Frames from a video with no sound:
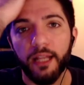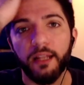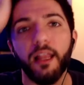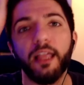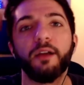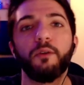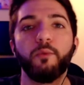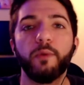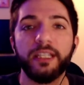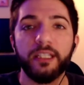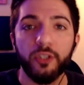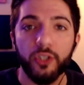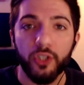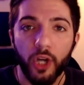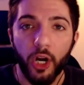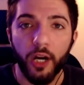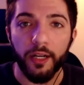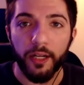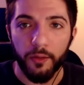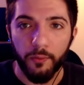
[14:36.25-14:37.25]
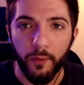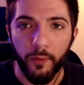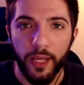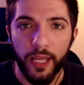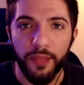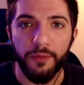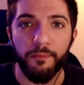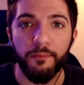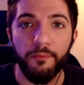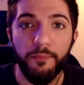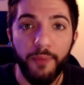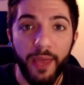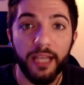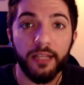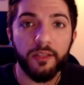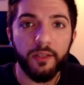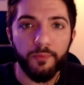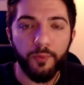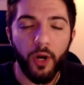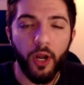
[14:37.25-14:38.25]
Like we started with big
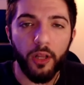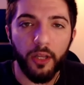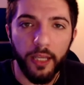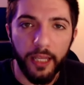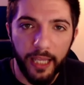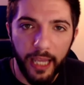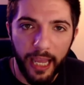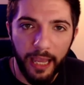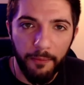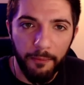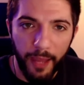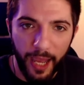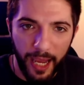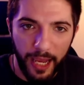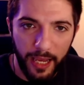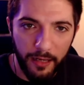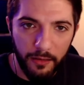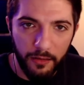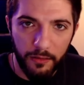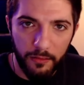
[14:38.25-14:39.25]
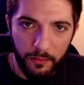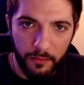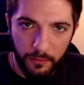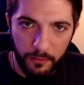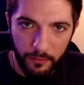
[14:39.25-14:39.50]
sprawling campaign